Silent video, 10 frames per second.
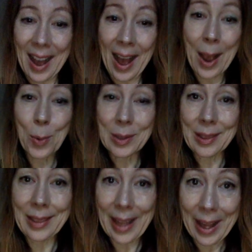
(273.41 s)
I would
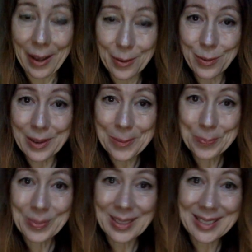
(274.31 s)
love
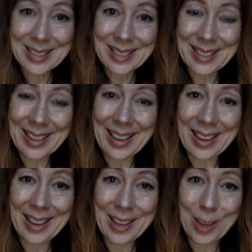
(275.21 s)
to
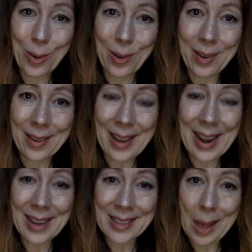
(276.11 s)
see your
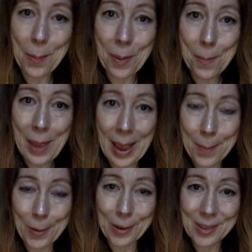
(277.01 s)
inked up
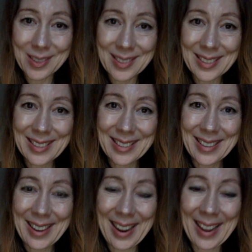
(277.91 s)
papers
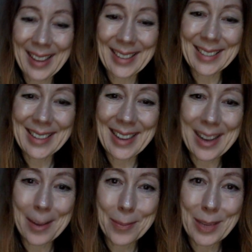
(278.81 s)
and,
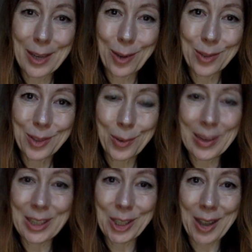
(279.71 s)
um, you know,
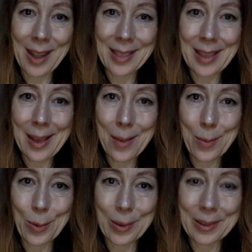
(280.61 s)
screenshot them
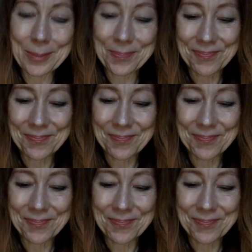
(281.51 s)
or,